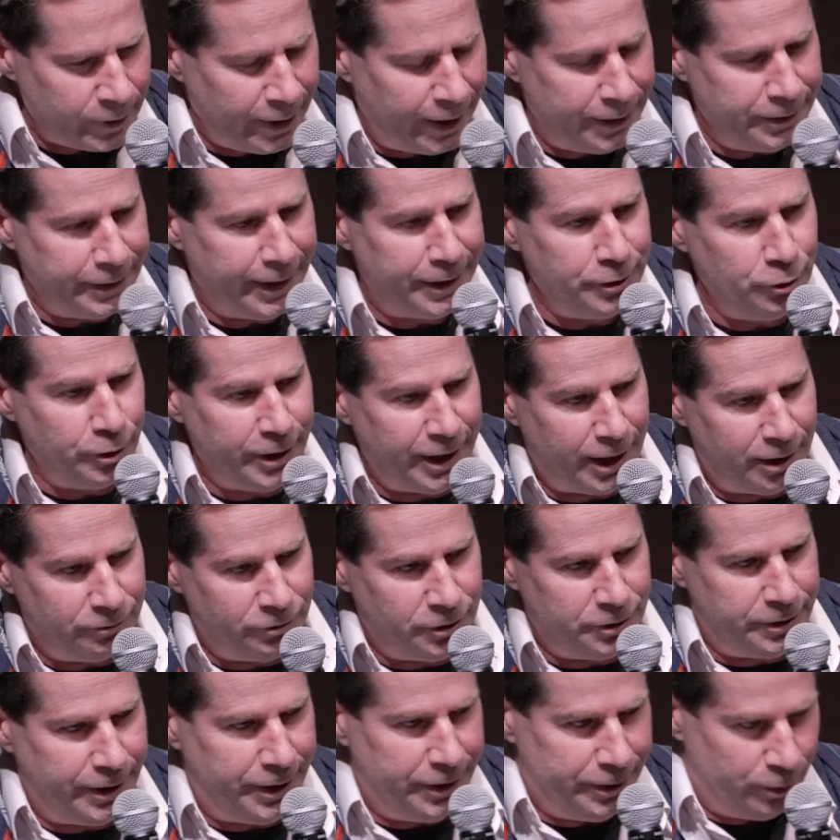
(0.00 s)
And then you have
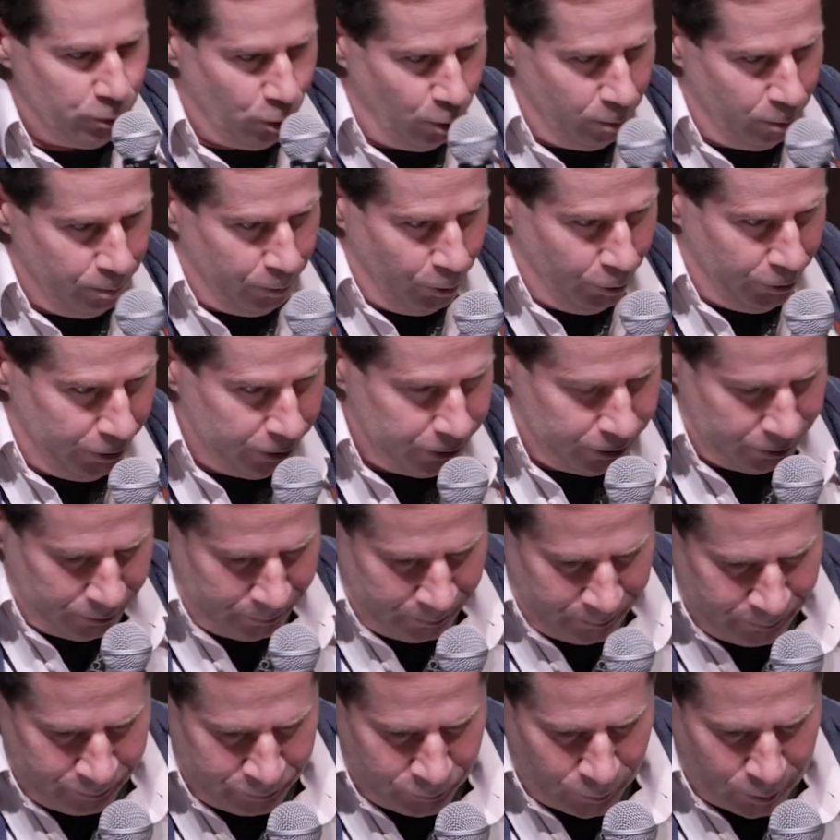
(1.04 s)
the data component,
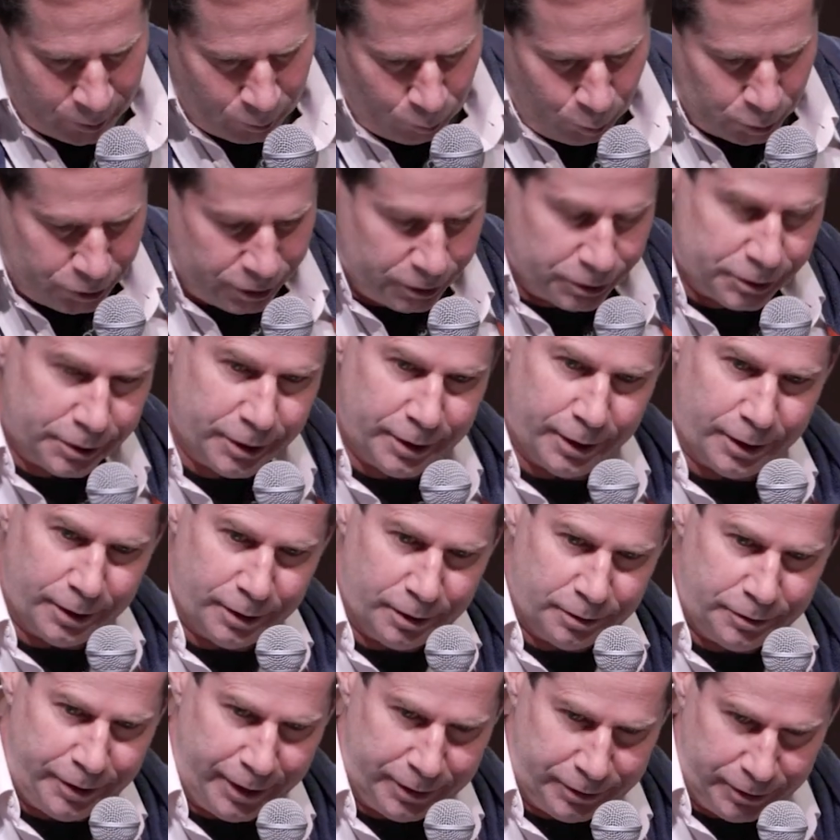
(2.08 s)
which is the
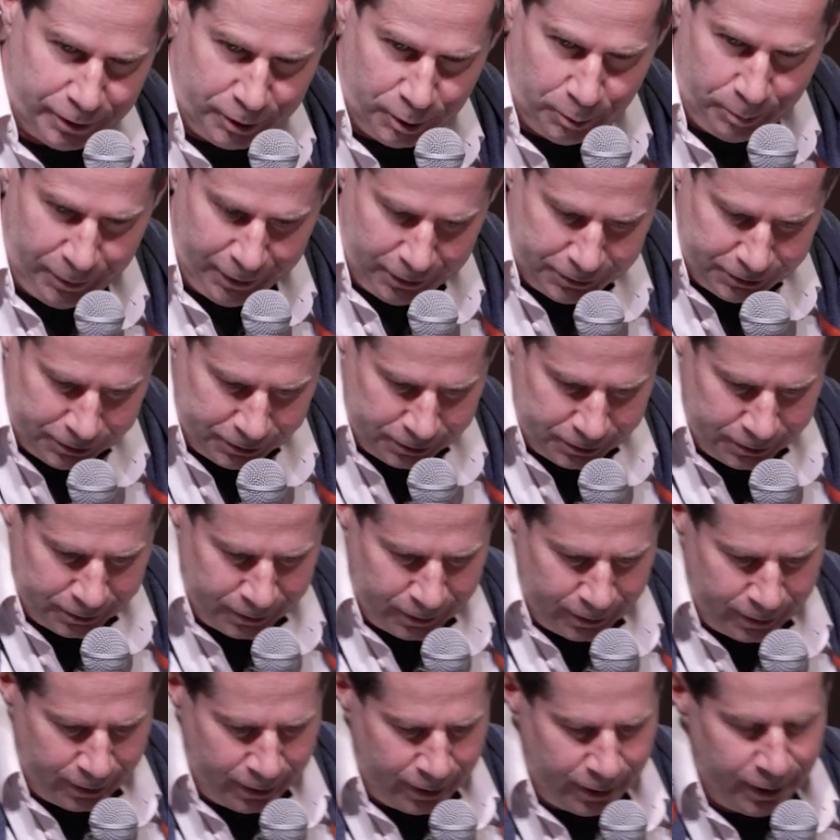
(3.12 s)
technical piece.
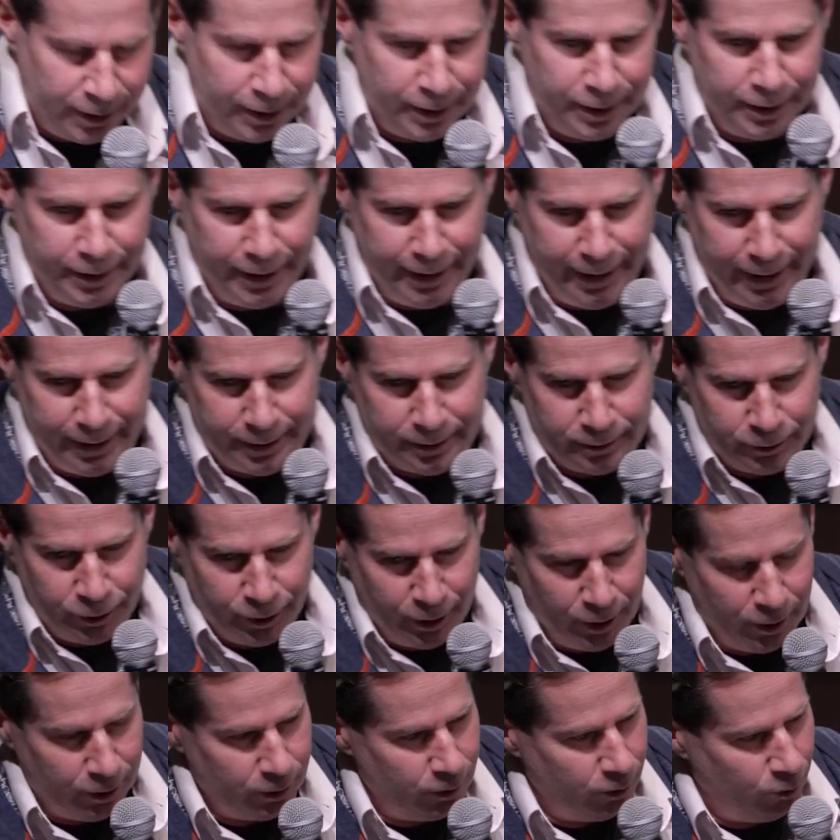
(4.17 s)
And
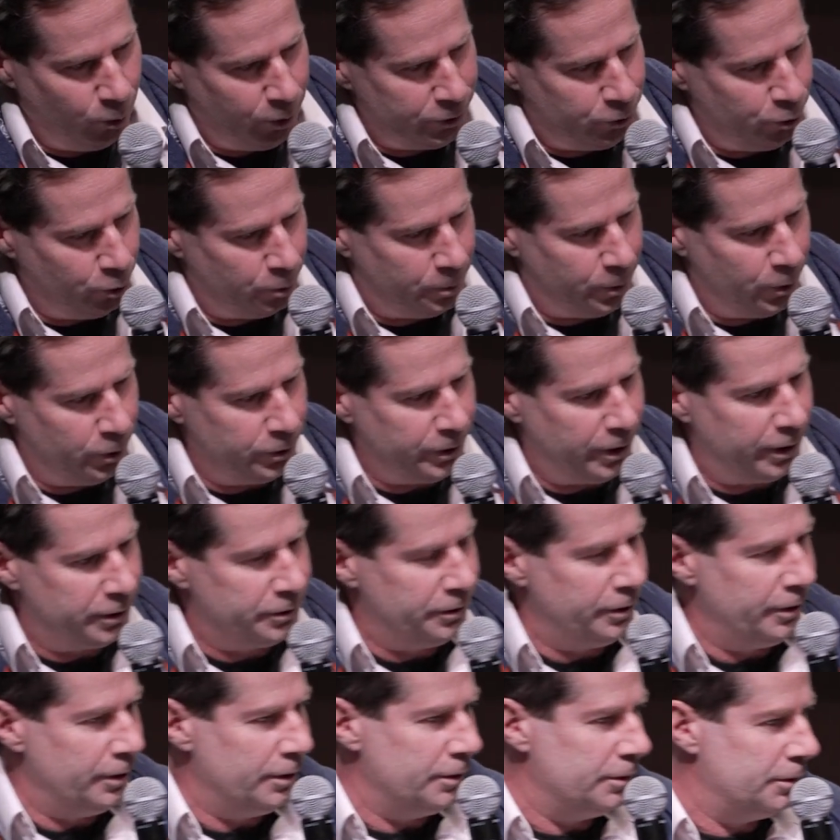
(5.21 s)
what your
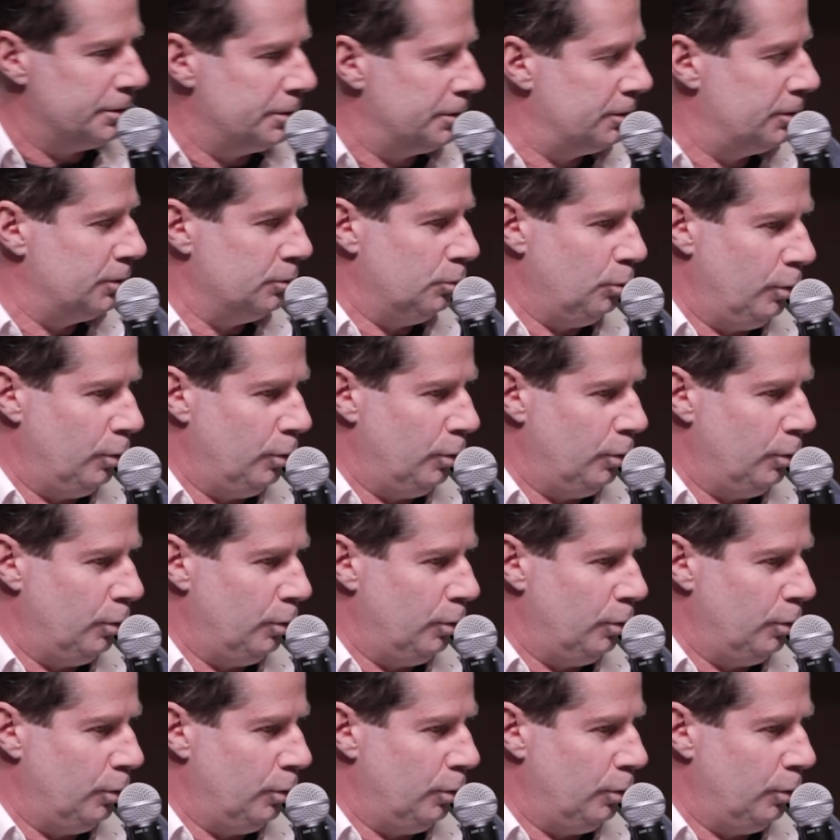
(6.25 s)
product is,